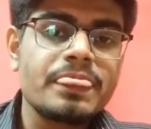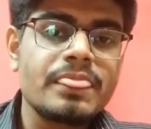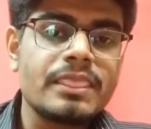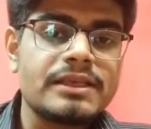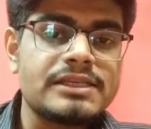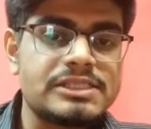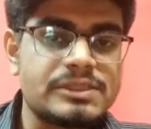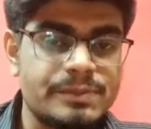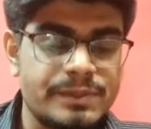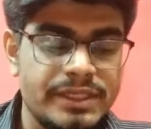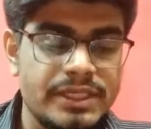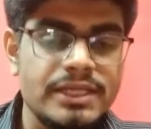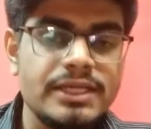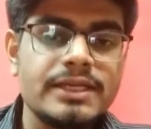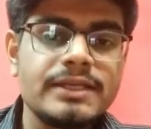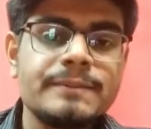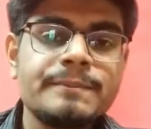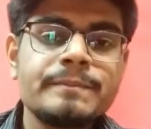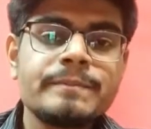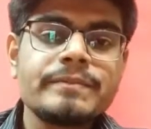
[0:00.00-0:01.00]
Speak
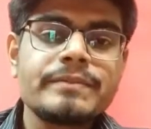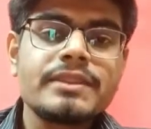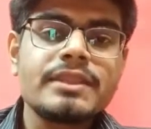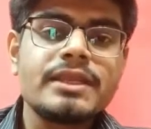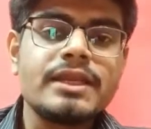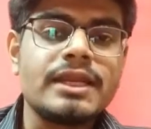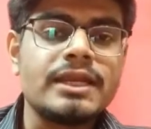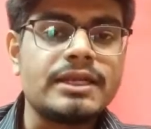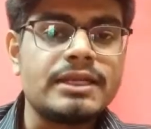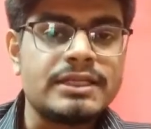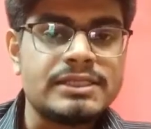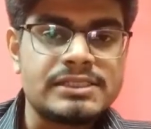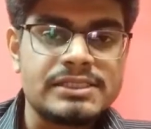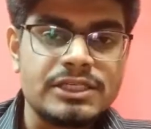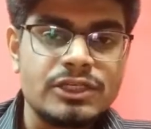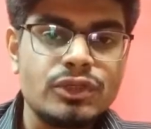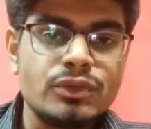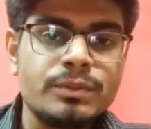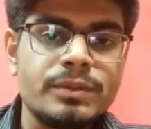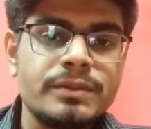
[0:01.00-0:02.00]
and
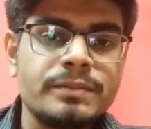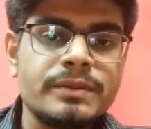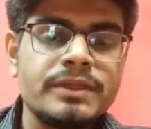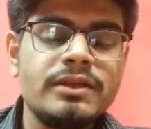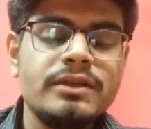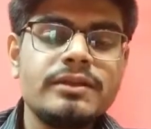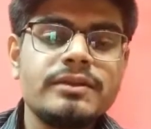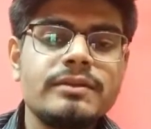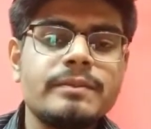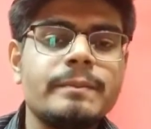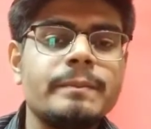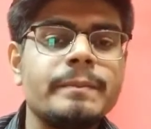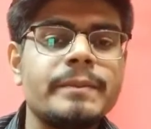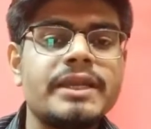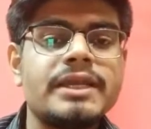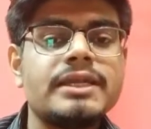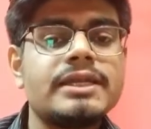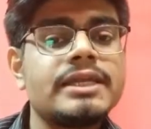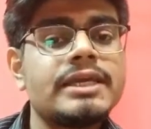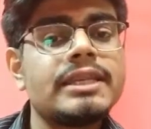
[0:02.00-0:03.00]
listen to people.
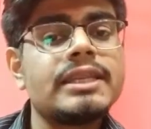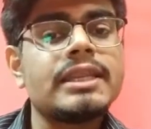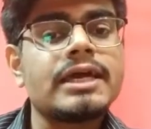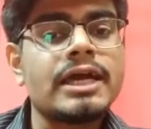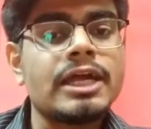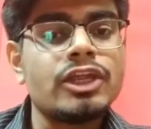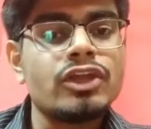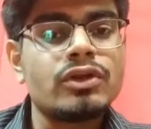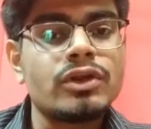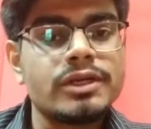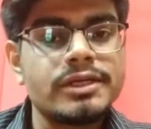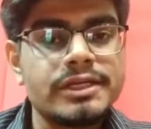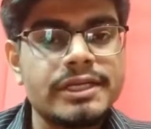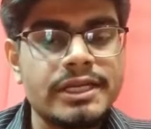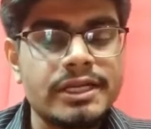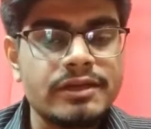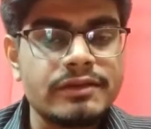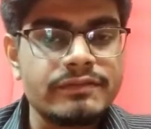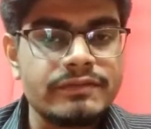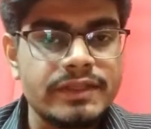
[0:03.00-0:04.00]
Maintain eye
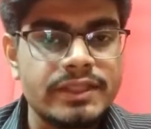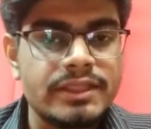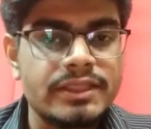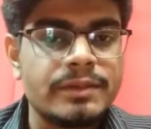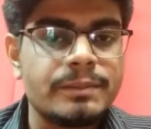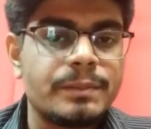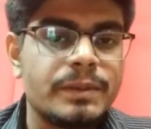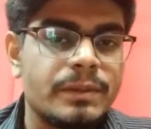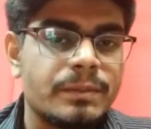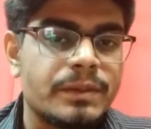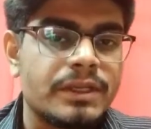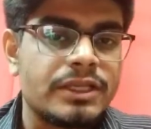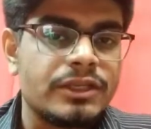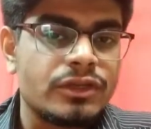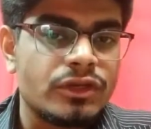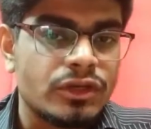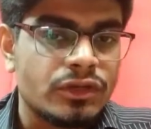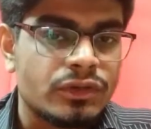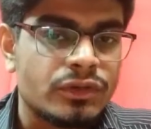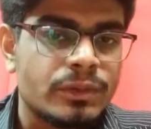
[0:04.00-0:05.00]
contact with the people in
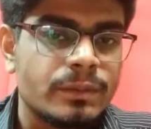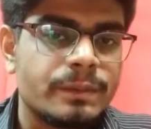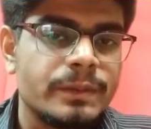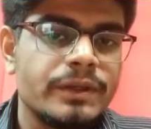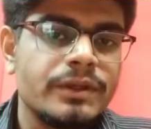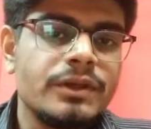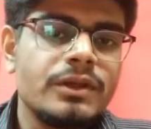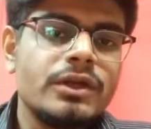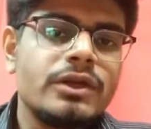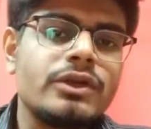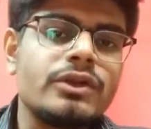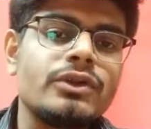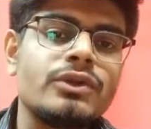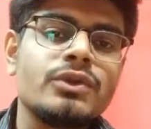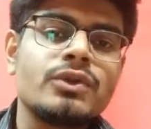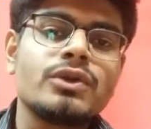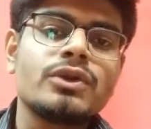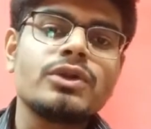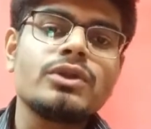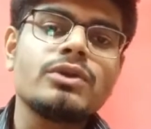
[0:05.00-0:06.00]
your group.
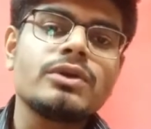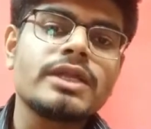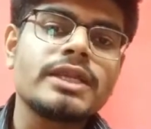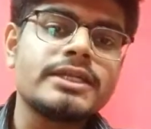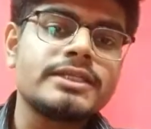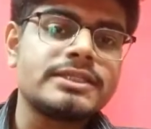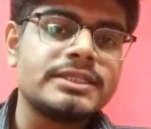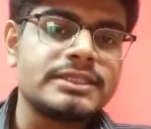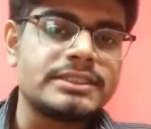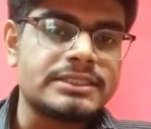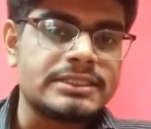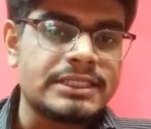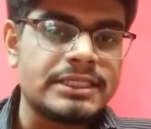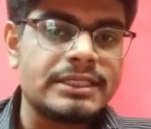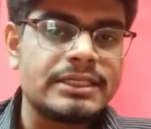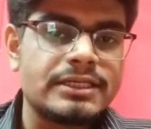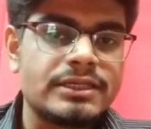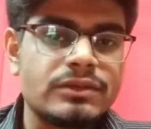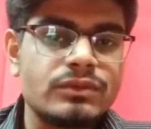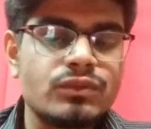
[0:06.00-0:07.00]
Don't look at the
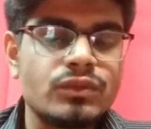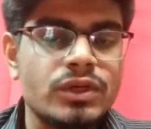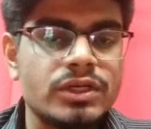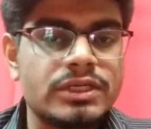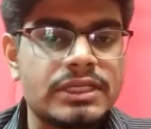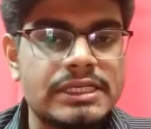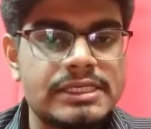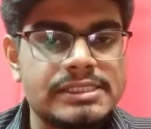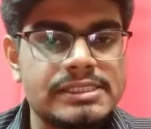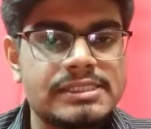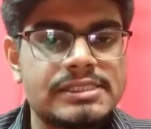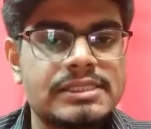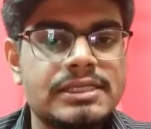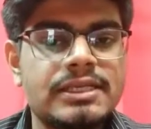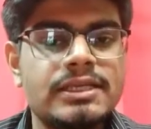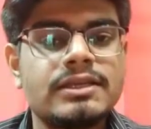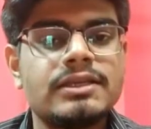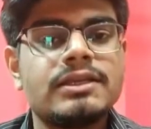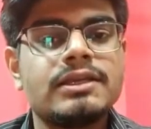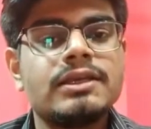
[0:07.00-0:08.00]
trainer, what he's
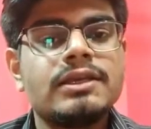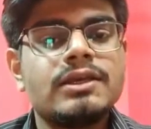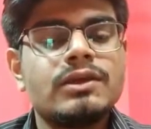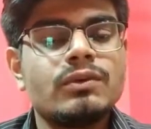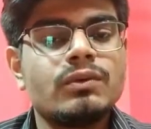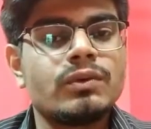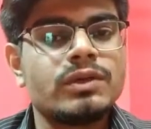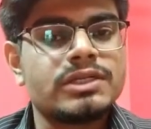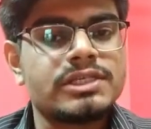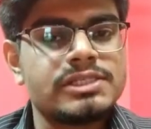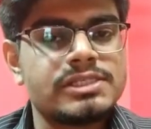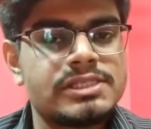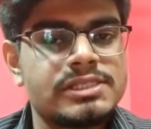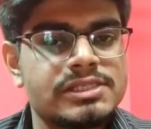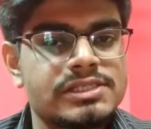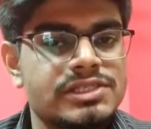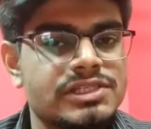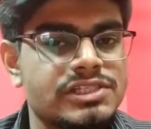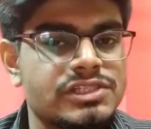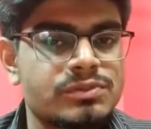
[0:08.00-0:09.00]
saying, what is
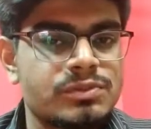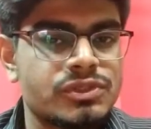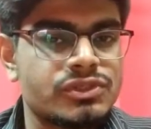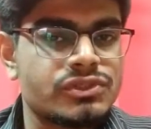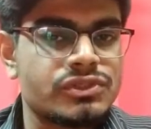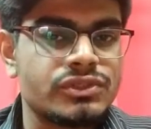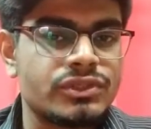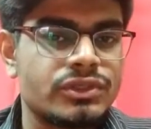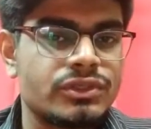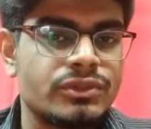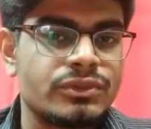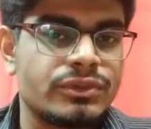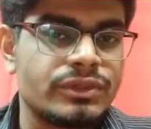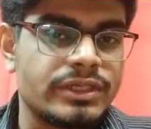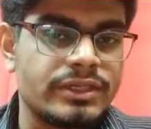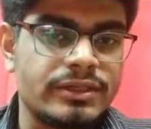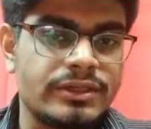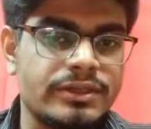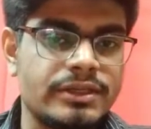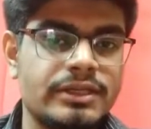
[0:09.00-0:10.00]
his response. Don't do
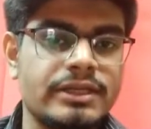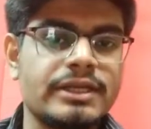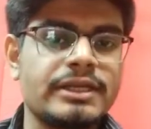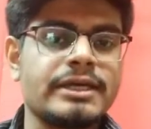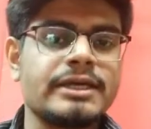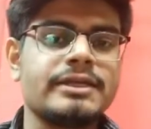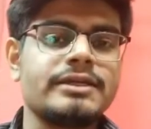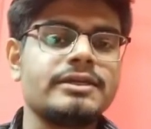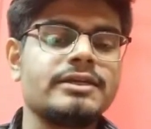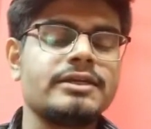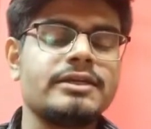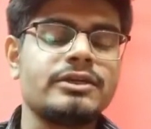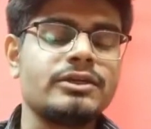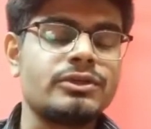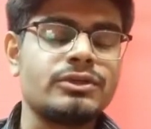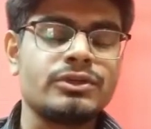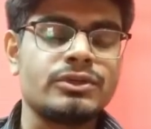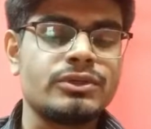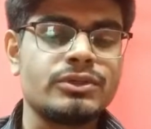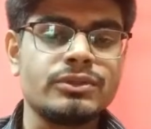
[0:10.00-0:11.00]

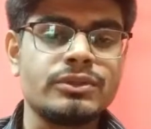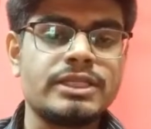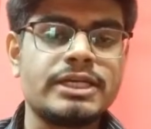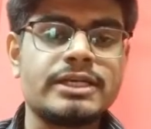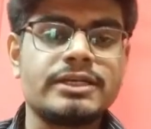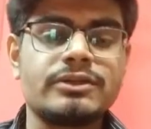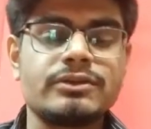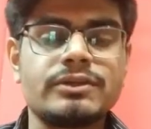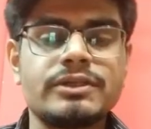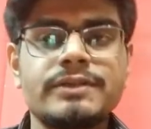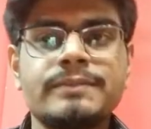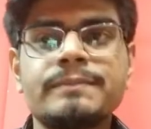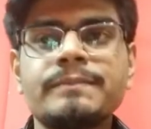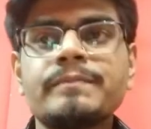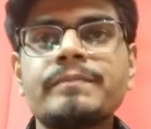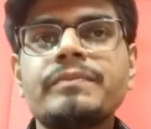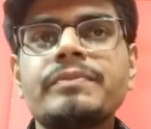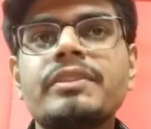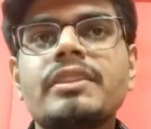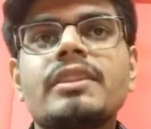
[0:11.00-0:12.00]
that. Okay,
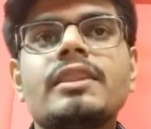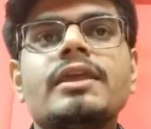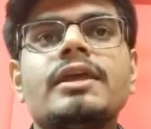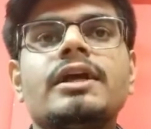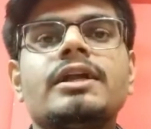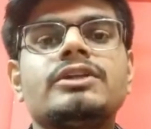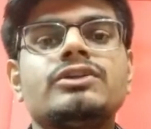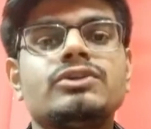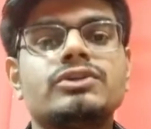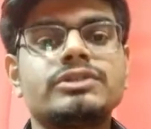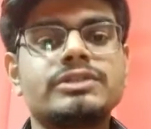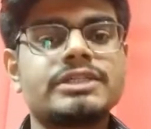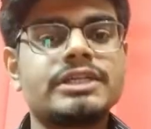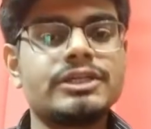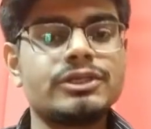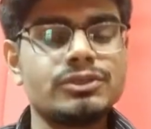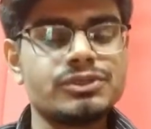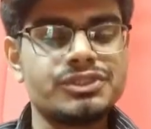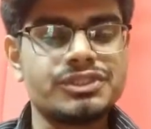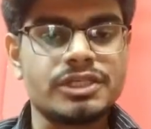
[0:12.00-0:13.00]
and don't try
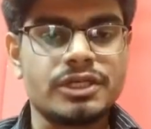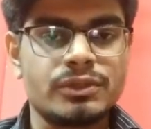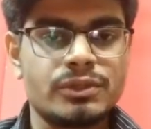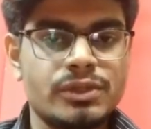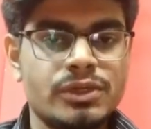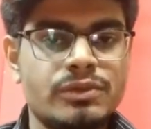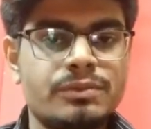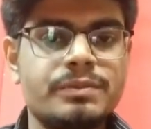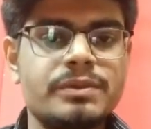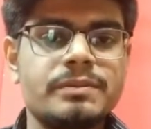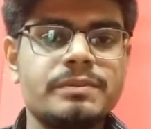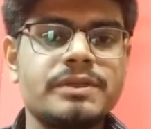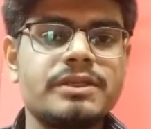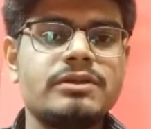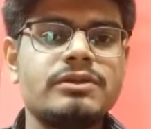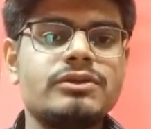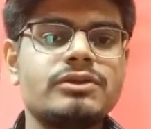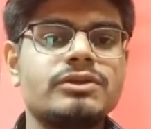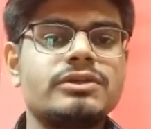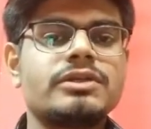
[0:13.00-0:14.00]
to shout on
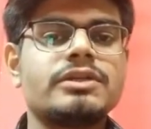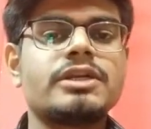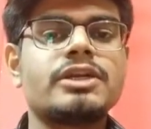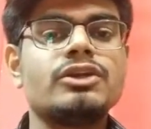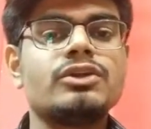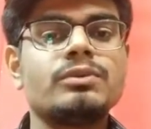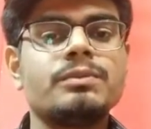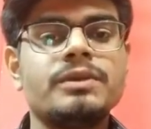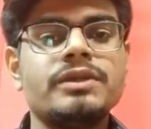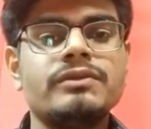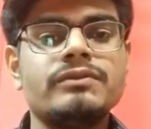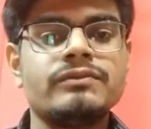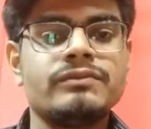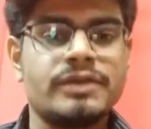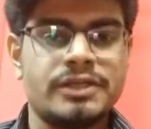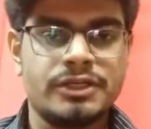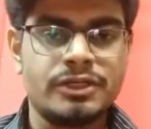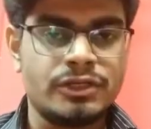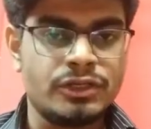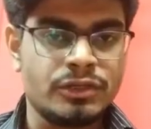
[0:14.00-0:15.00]
people. Don't try to be
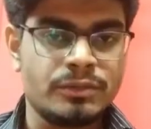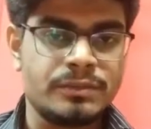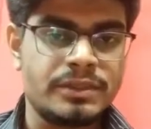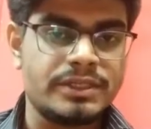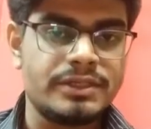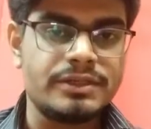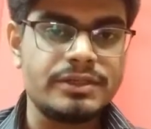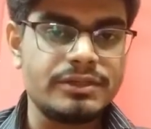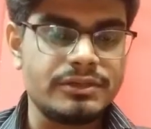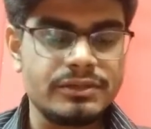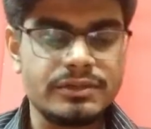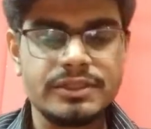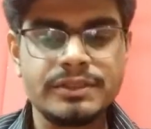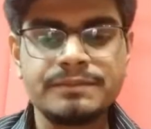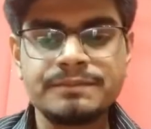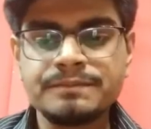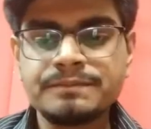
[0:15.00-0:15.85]
very dominant. Okay,